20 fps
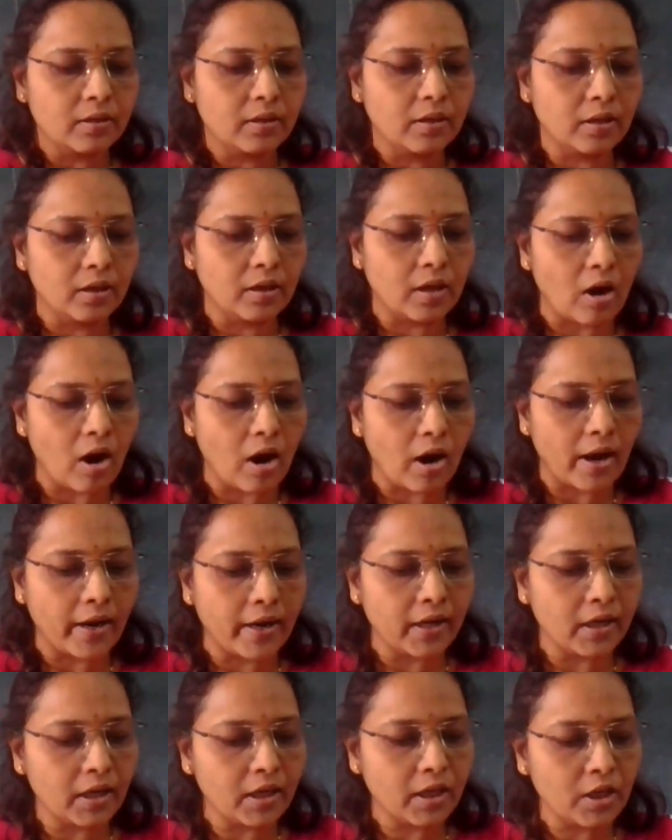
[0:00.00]
the
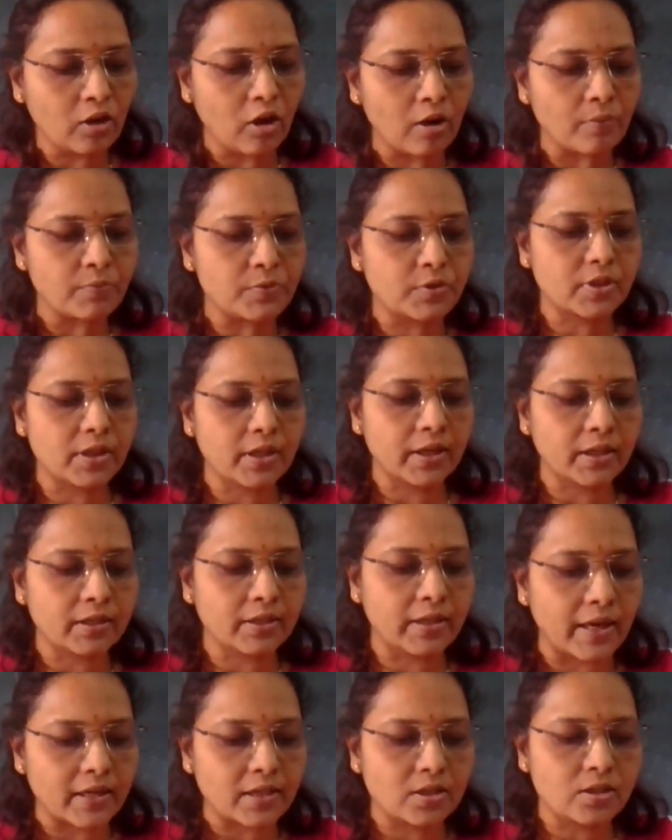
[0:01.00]
any
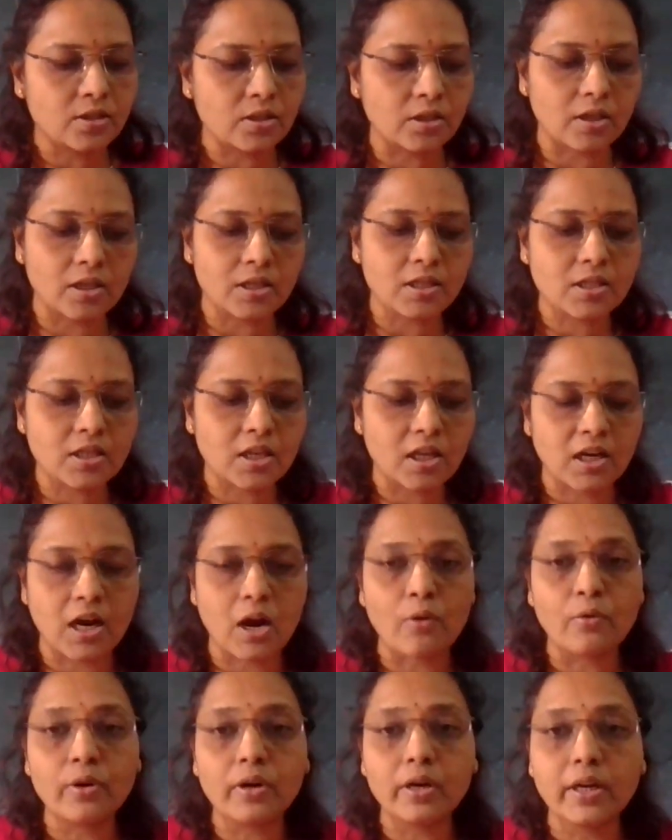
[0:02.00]
object that turns
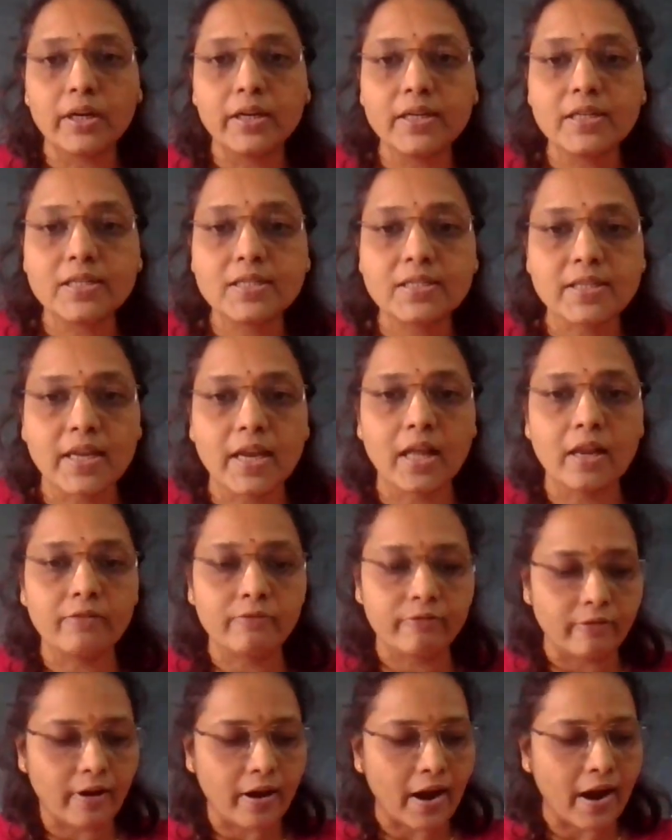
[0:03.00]
around
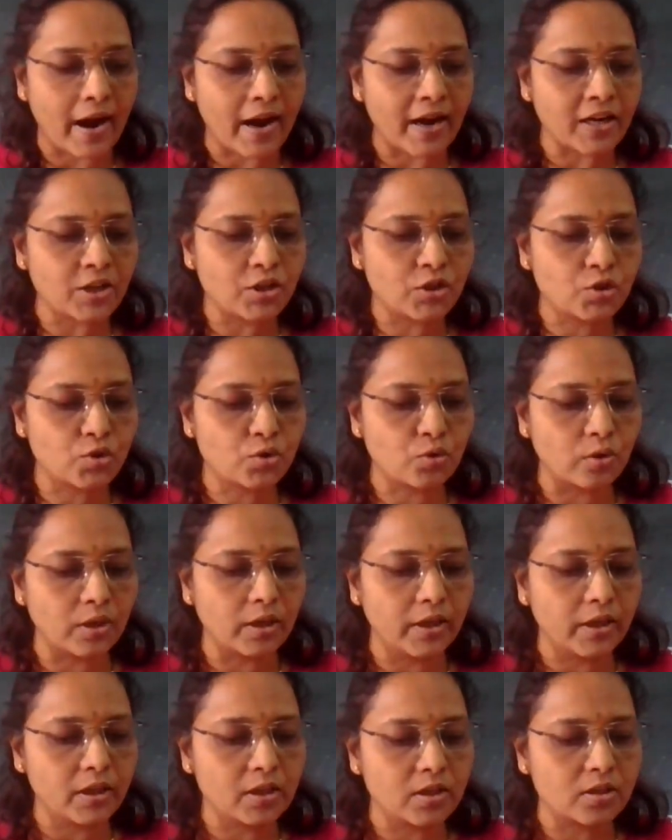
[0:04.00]
itself
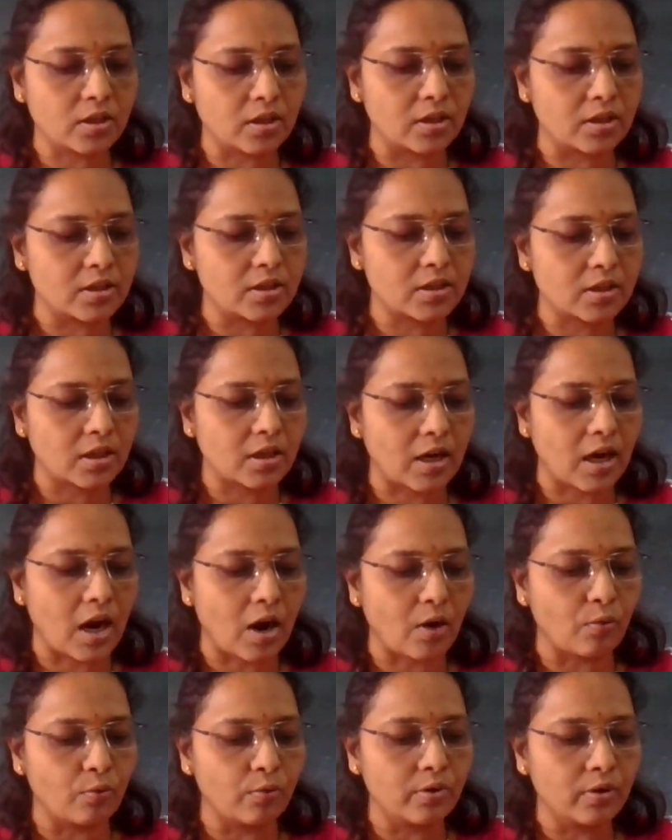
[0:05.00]
actually turns
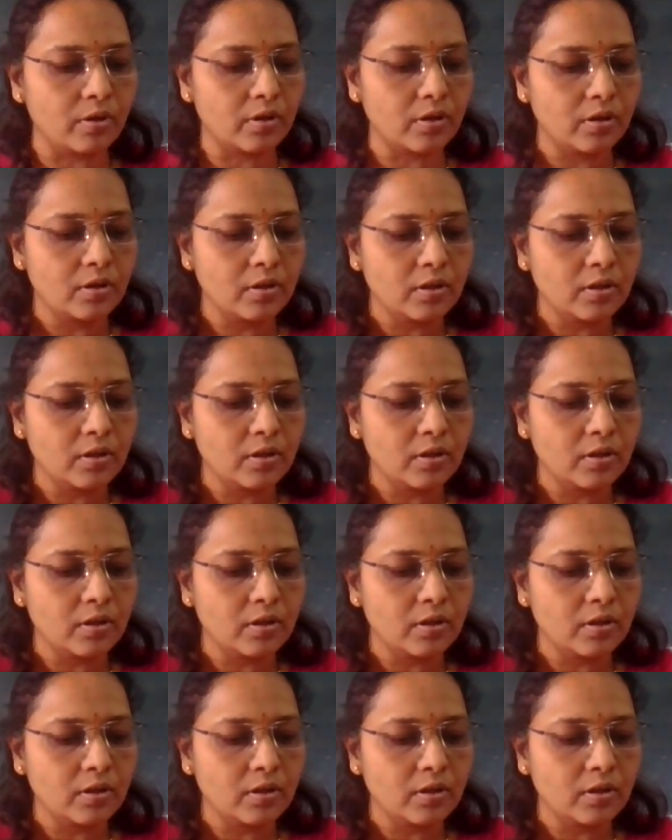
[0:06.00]
around